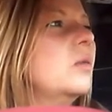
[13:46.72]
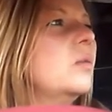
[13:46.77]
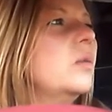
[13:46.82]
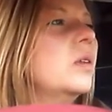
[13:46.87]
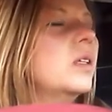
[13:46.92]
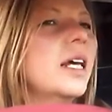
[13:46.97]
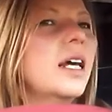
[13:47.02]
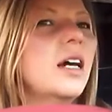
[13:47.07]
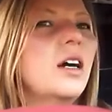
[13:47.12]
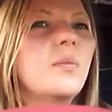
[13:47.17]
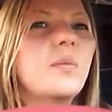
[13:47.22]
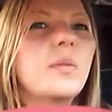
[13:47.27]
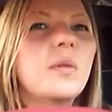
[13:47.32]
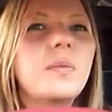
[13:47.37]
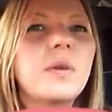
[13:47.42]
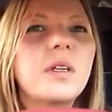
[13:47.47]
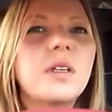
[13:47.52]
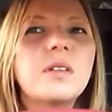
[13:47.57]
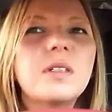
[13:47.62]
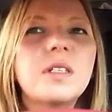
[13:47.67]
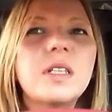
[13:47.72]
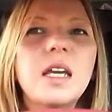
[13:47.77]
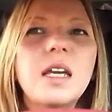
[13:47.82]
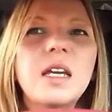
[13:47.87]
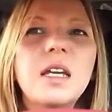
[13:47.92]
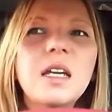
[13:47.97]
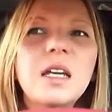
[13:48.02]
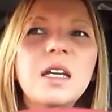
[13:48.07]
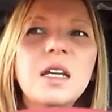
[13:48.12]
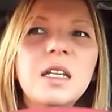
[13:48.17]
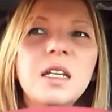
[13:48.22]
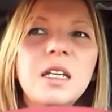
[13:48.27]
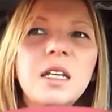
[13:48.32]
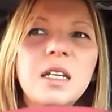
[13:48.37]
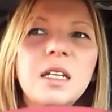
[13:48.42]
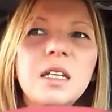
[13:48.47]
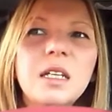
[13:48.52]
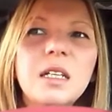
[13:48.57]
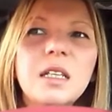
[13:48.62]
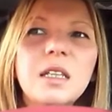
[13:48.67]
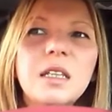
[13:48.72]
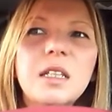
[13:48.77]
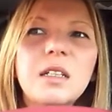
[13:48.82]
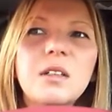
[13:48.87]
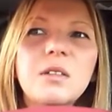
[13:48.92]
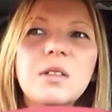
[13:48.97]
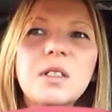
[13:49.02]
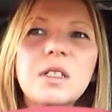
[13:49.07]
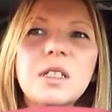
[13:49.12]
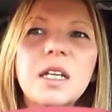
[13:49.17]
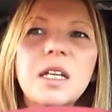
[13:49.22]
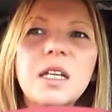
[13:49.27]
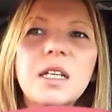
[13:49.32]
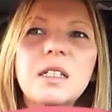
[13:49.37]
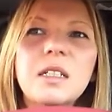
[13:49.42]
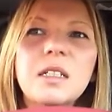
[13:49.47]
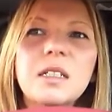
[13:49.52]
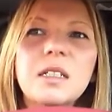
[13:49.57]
will help because any little seed,